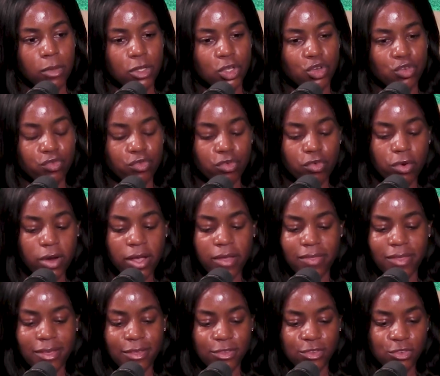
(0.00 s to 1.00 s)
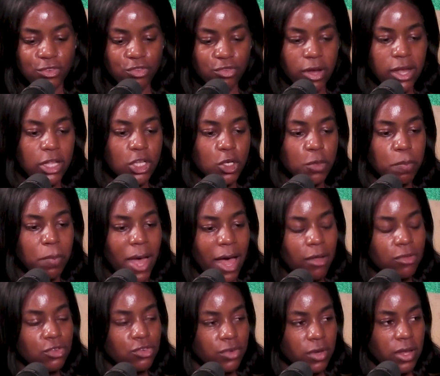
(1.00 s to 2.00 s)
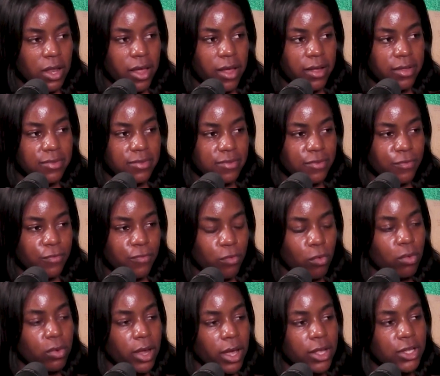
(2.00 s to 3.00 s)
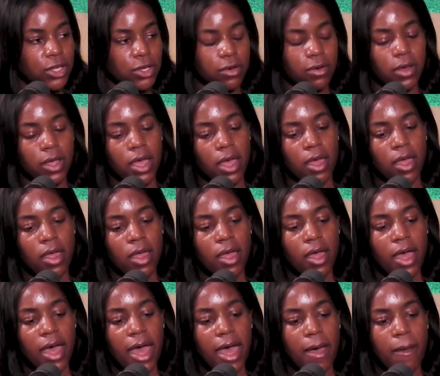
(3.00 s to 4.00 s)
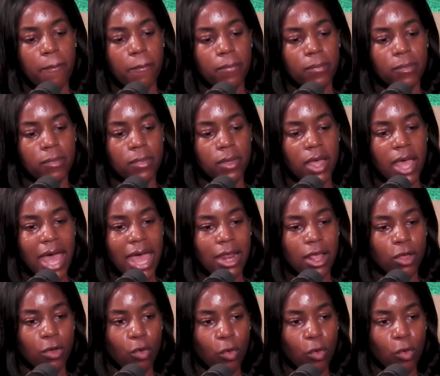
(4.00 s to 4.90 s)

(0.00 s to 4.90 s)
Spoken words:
drawing these strange boundary lines for Nigeria, and